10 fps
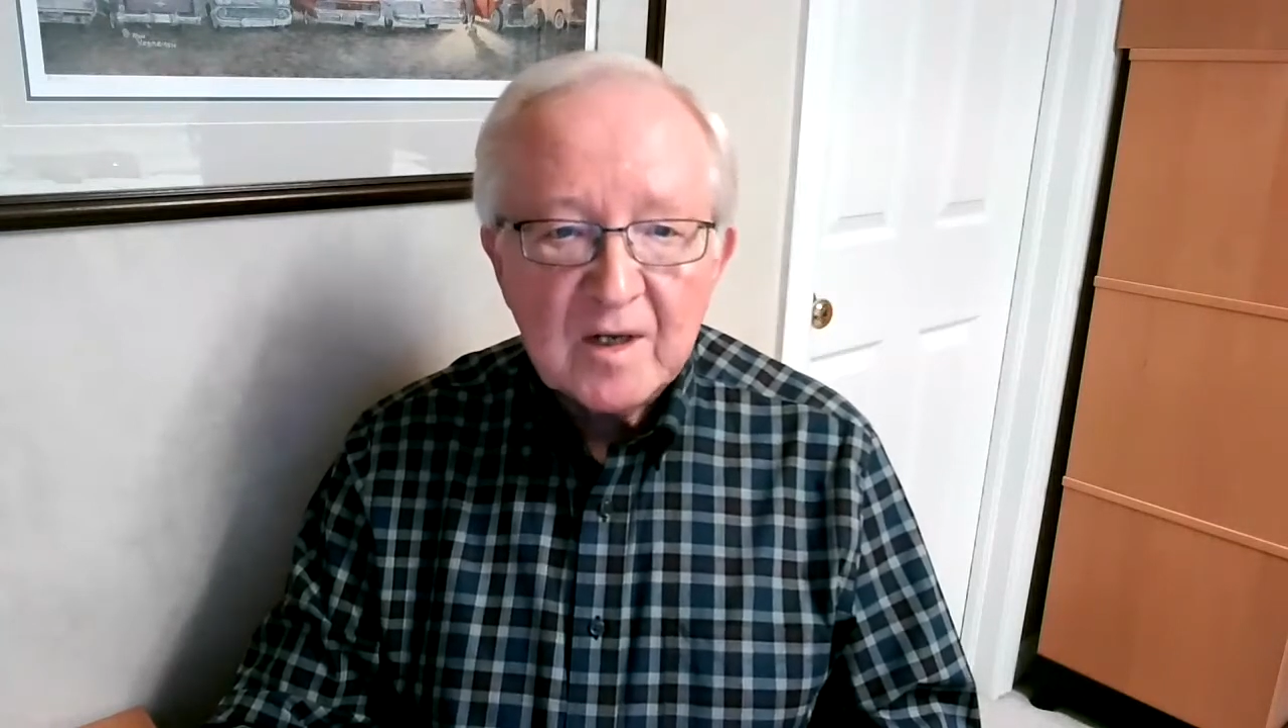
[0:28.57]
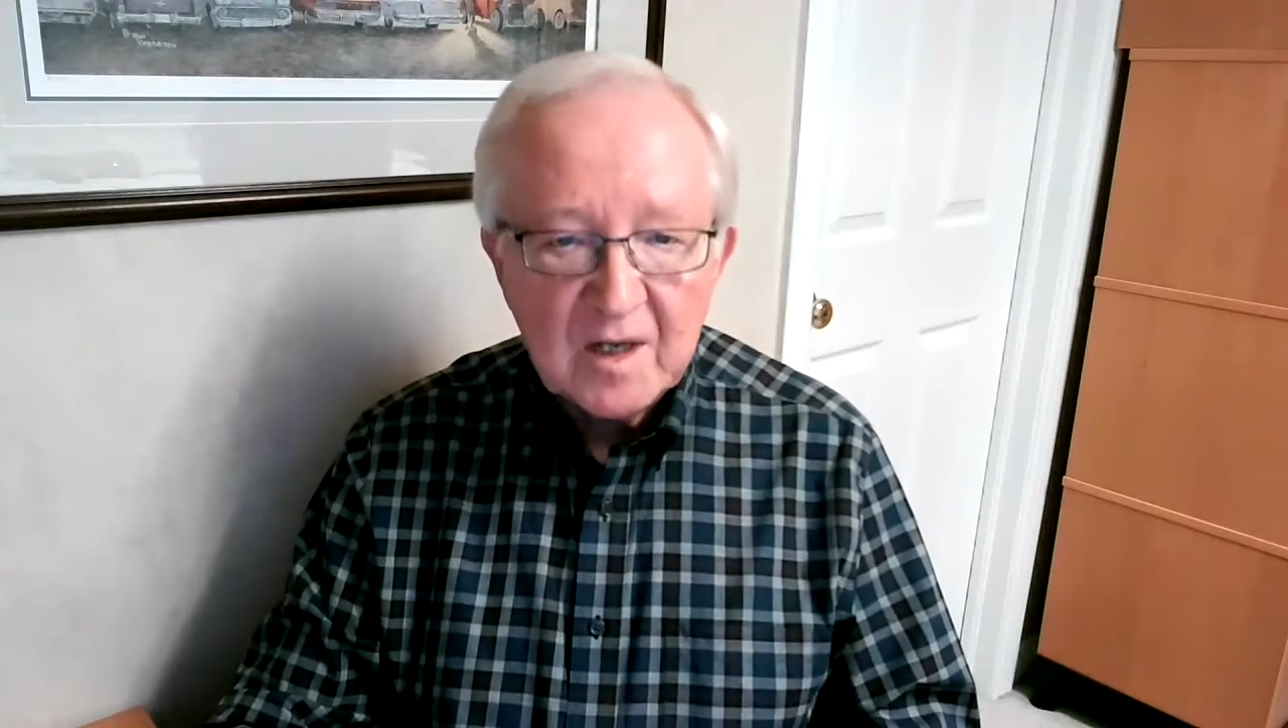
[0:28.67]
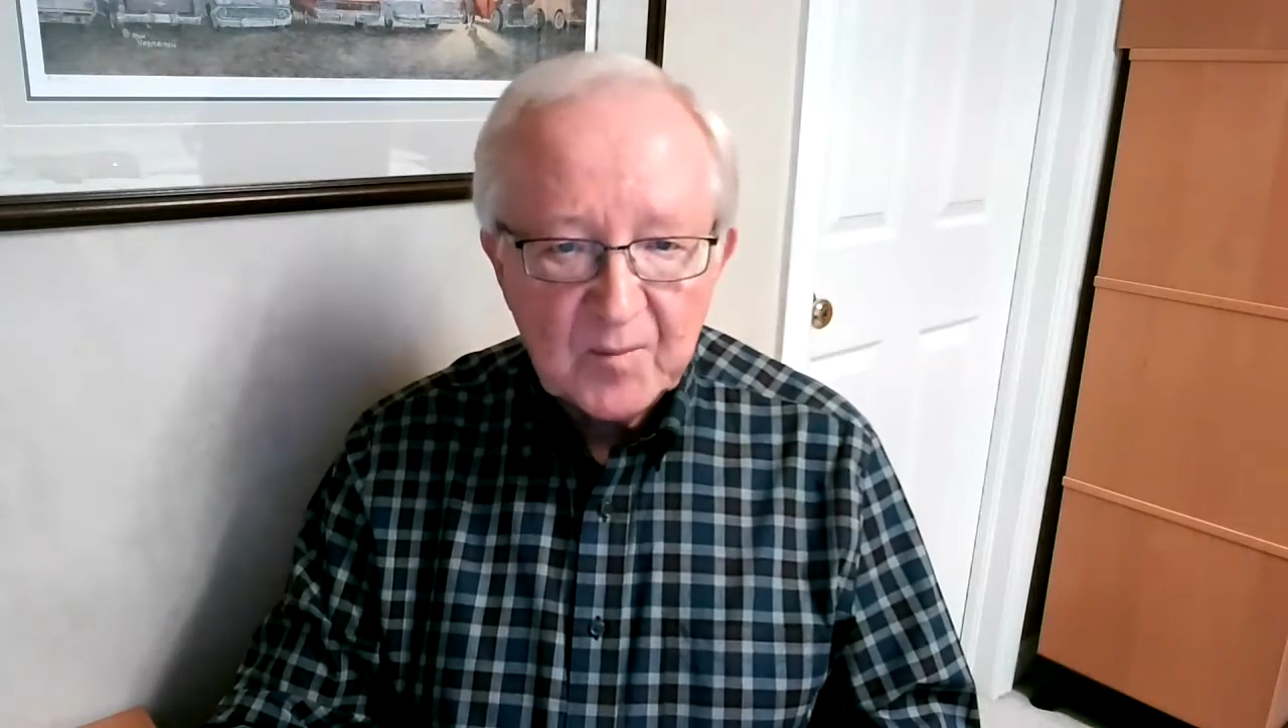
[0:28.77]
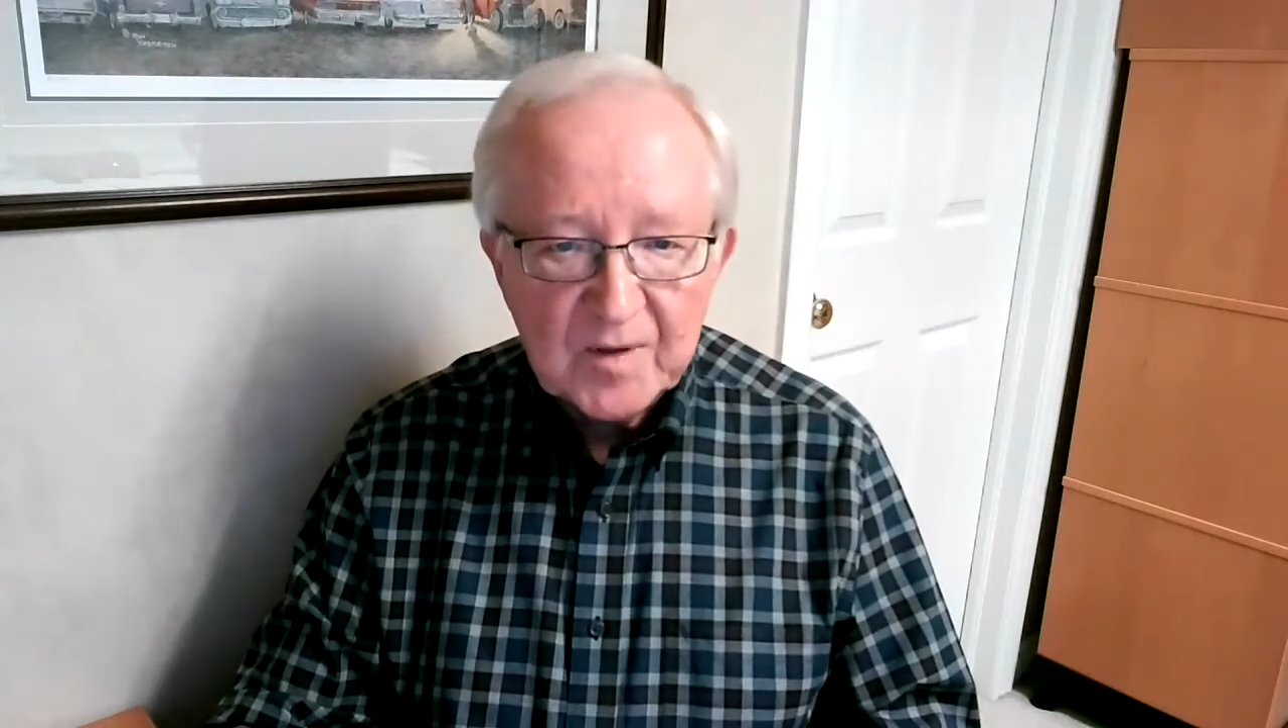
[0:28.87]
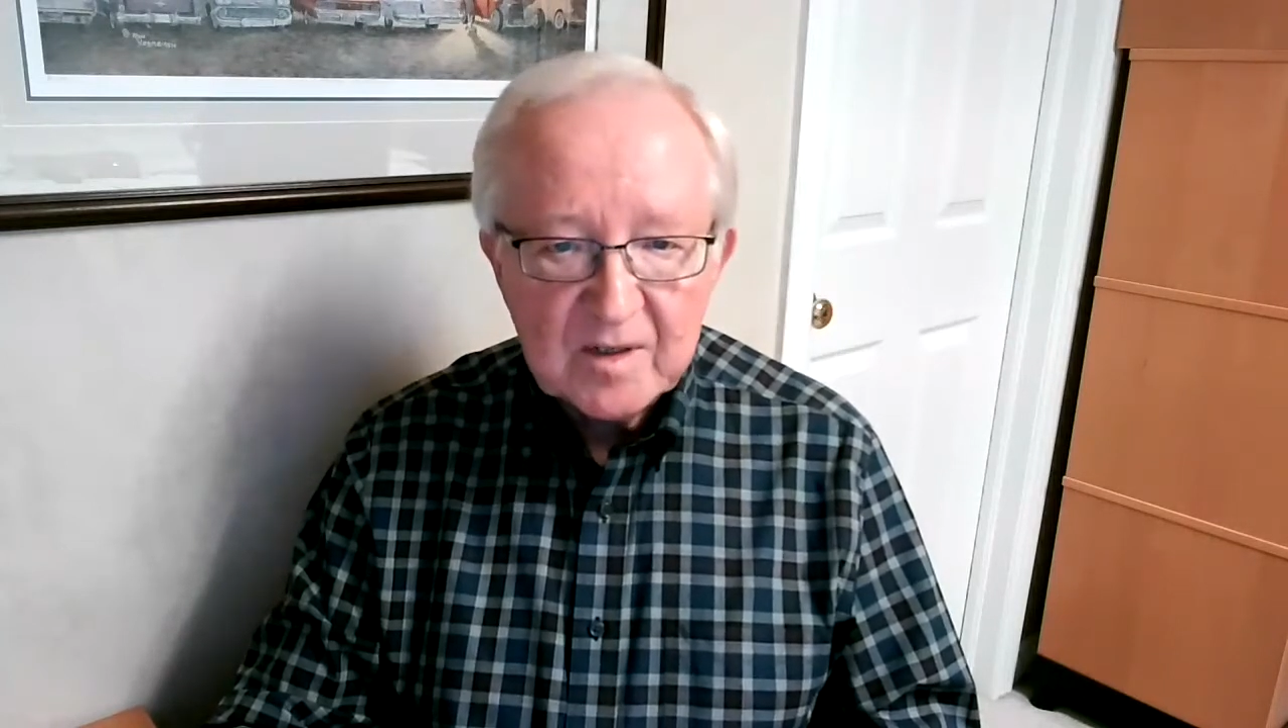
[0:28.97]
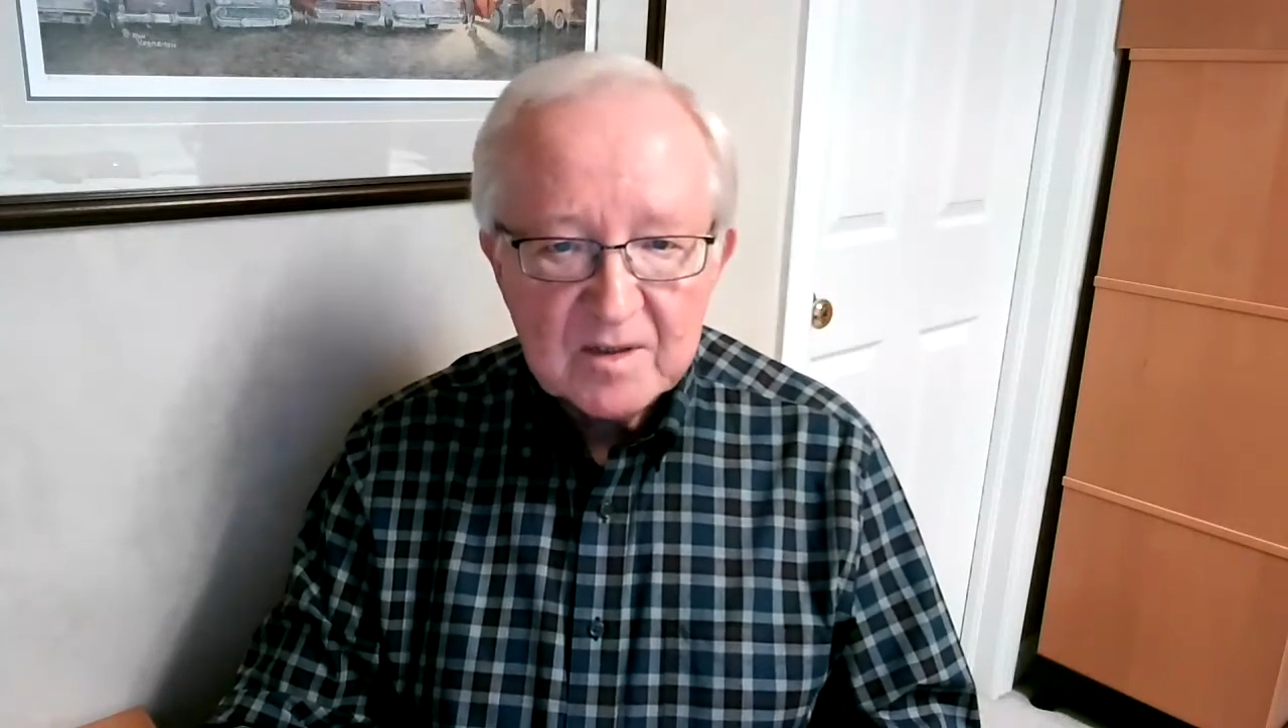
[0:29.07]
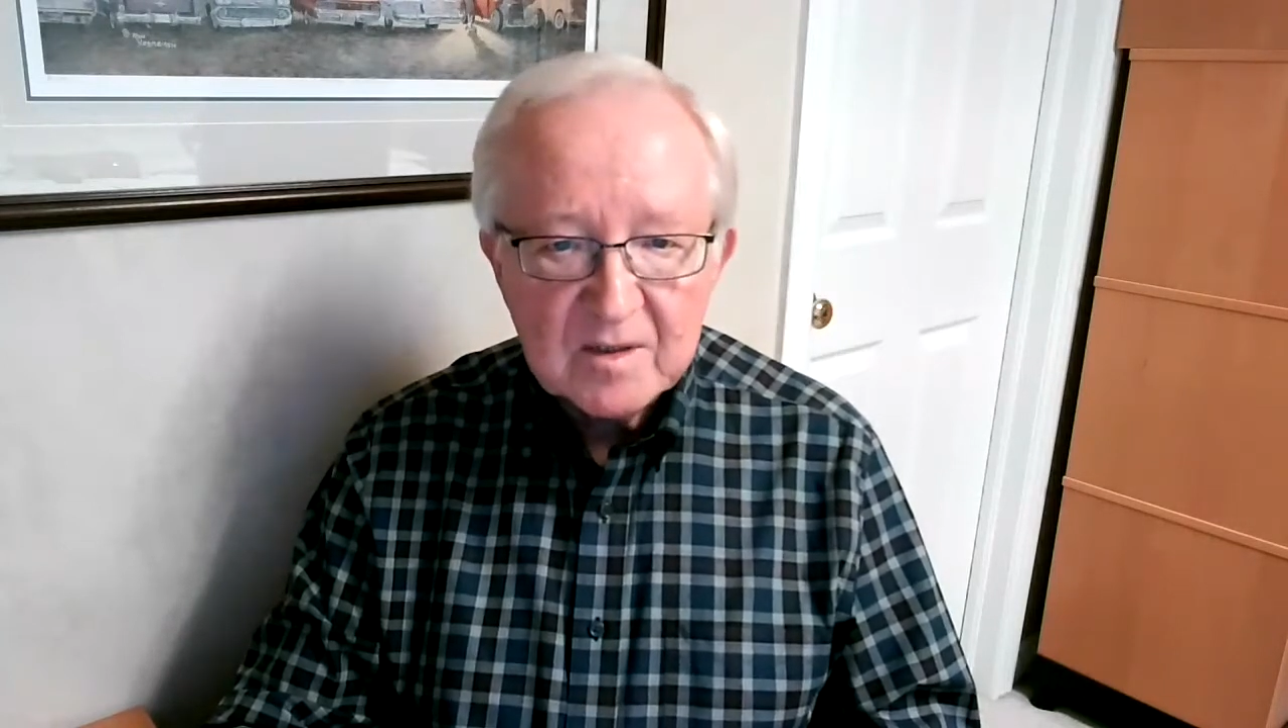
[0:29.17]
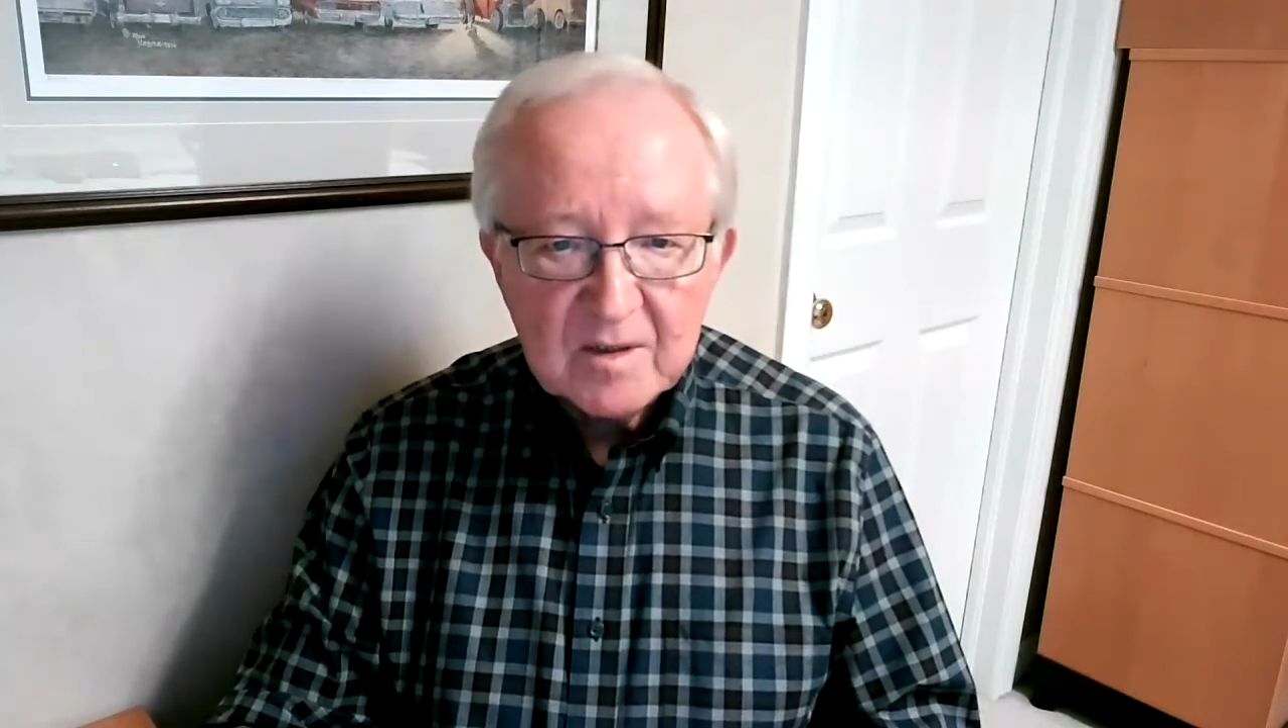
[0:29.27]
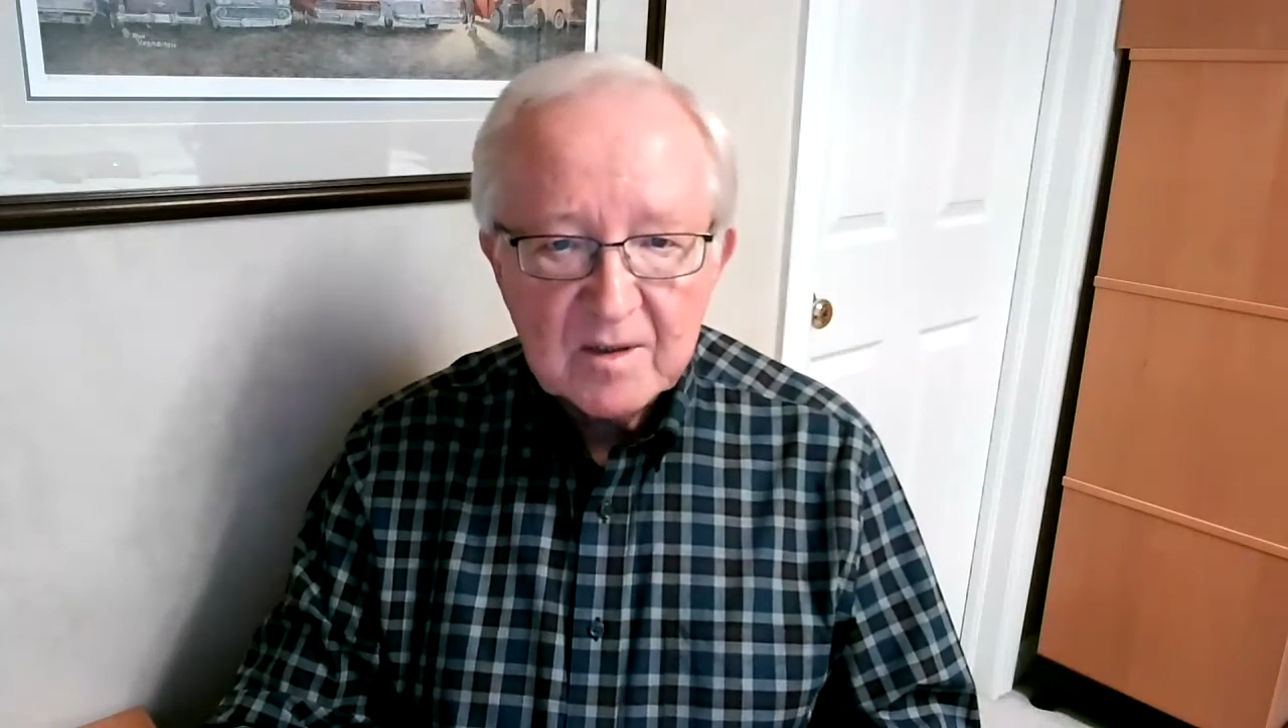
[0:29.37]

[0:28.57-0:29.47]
companies.